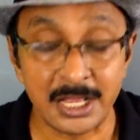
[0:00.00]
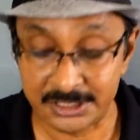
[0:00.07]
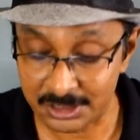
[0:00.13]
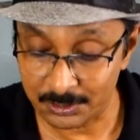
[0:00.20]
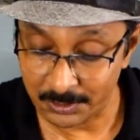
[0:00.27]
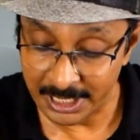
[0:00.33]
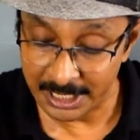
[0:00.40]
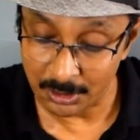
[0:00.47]
You
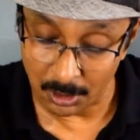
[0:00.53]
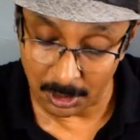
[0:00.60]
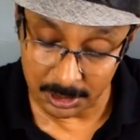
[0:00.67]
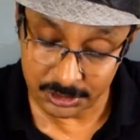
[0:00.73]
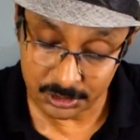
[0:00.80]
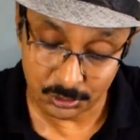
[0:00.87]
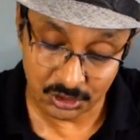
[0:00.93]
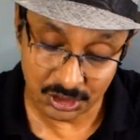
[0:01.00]
can
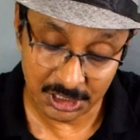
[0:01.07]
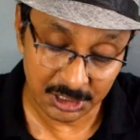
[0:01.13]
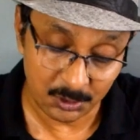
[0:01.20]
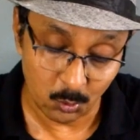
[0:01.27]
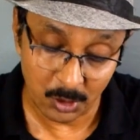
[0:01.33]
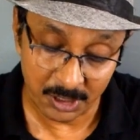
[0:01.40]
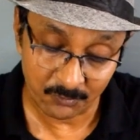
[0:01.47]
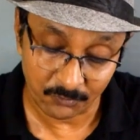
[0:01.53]
also take
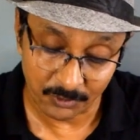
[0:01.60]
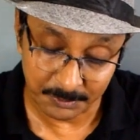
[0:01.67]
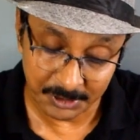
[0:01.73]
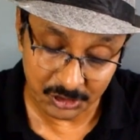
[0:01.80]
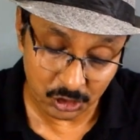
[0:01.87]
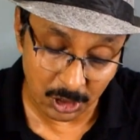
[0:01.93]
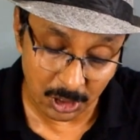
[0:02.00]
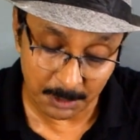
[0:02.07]
one from the
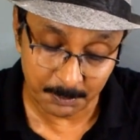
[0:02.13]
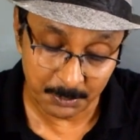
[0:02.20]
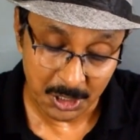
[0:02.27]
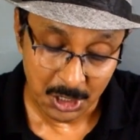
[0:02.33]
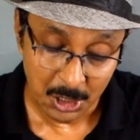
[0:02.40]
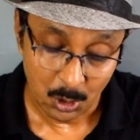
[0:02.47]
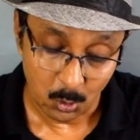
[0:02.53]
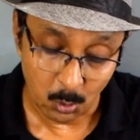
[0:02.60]
top,
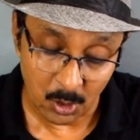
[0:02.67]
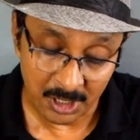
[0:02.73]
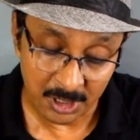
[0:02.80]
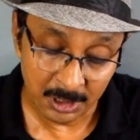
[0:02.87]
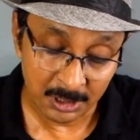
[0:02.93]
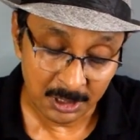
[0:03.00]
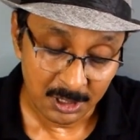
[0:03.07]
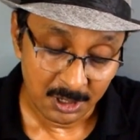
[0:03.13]

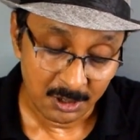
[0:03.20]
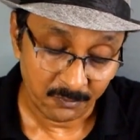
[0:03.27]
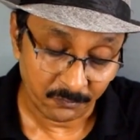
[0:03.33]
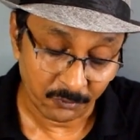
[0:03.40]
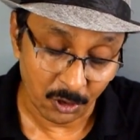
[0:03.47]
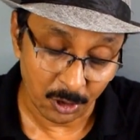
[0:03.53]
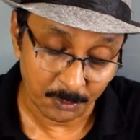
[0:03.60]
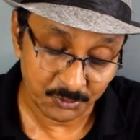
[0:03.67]
one
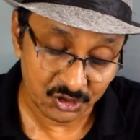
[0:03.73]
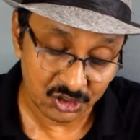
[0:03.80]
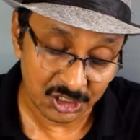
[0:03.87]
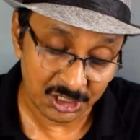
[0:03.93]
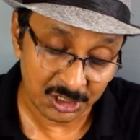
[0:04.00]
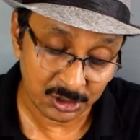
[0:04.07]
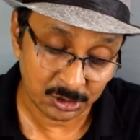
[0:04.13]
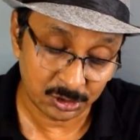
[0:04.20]
from
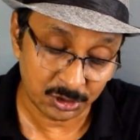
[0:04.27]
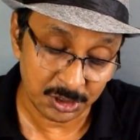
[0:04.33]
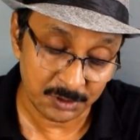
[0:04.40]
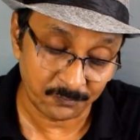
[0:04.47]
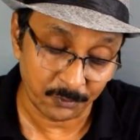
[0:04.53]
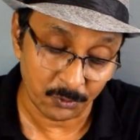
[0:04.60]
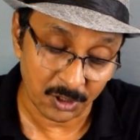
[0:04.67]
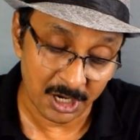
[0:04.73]
say
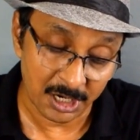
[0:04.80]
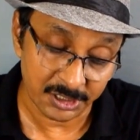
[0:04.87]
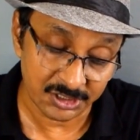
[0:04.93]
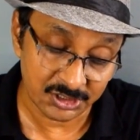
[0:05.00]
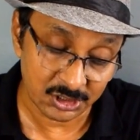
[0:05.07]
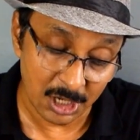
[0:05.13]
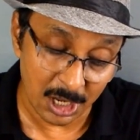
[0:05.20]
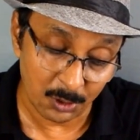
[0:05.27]
3-4 cards
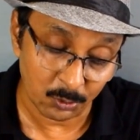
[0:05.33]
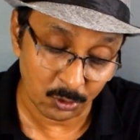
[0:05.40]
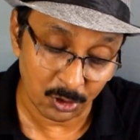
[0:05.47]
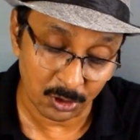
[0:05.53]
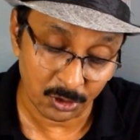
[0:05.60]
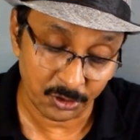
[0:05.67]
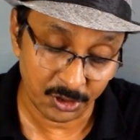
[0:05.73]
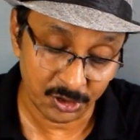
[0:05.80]
down,
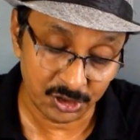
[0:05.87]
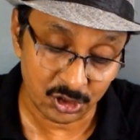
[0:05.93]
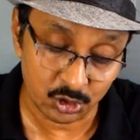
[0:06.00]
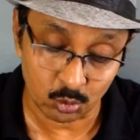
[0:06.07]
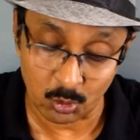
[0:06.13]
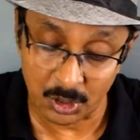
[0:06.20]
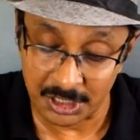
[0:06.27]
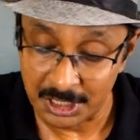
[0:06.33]
or this
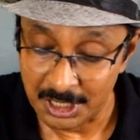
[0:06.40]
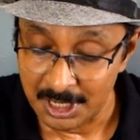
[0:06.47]
one,